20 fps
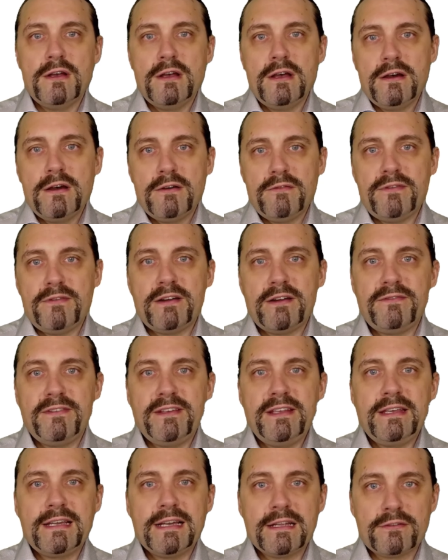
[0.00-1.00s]
where we
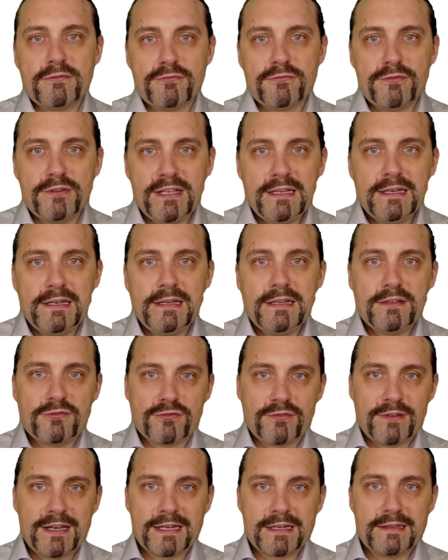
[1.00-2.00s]
can really
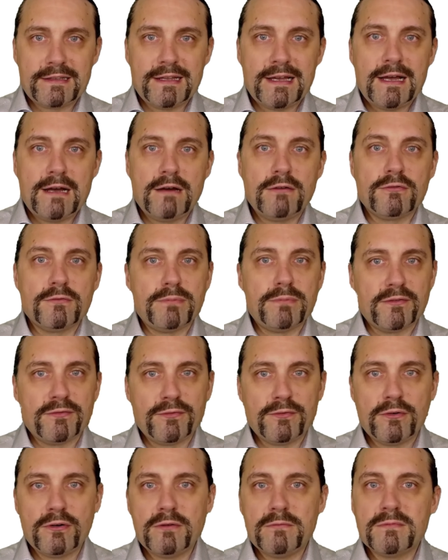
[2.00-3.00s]
track down
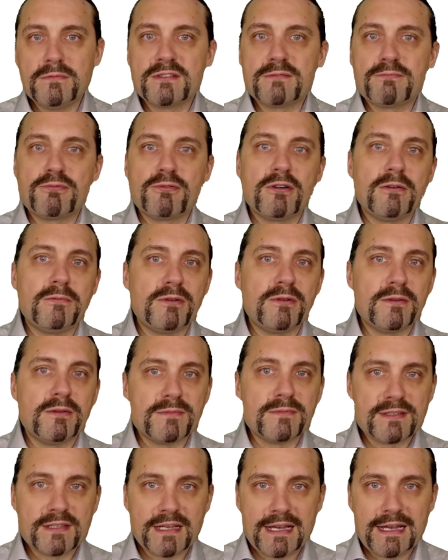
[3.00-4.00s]
performance
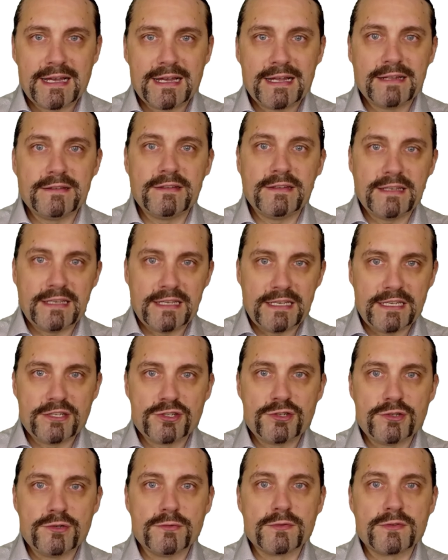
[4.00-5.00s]
problems and
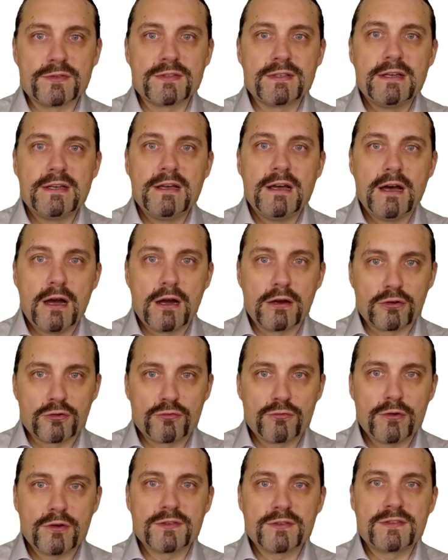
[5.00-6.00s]
issues
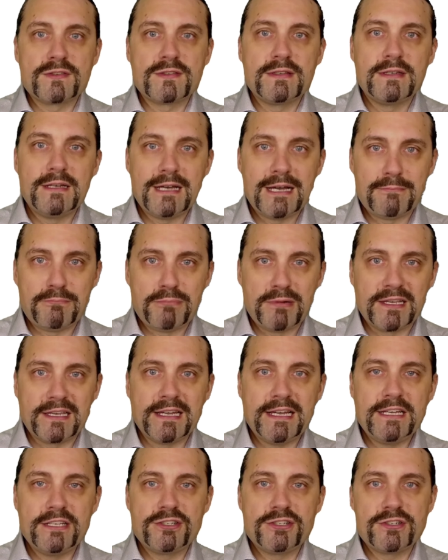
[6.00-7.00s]
across
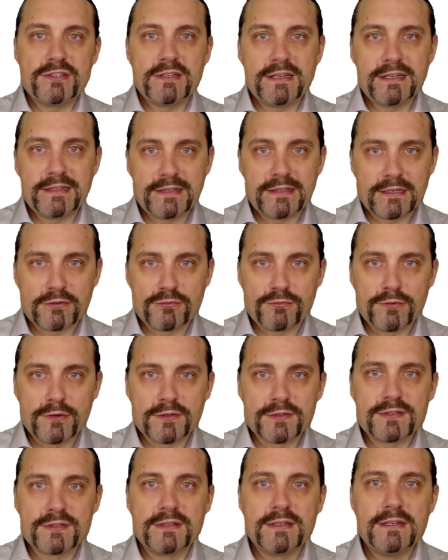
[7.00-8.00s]
application and
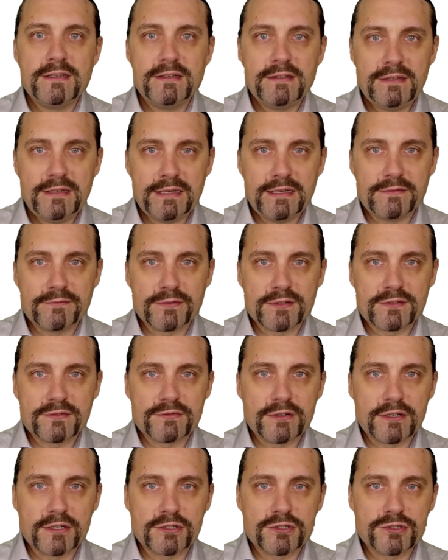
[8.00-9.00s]
across the
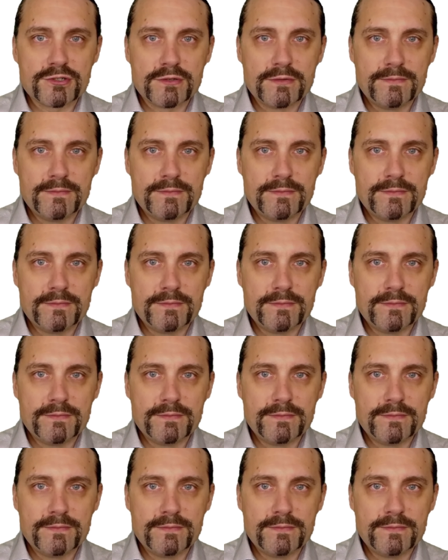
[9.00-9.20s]
infrastructure.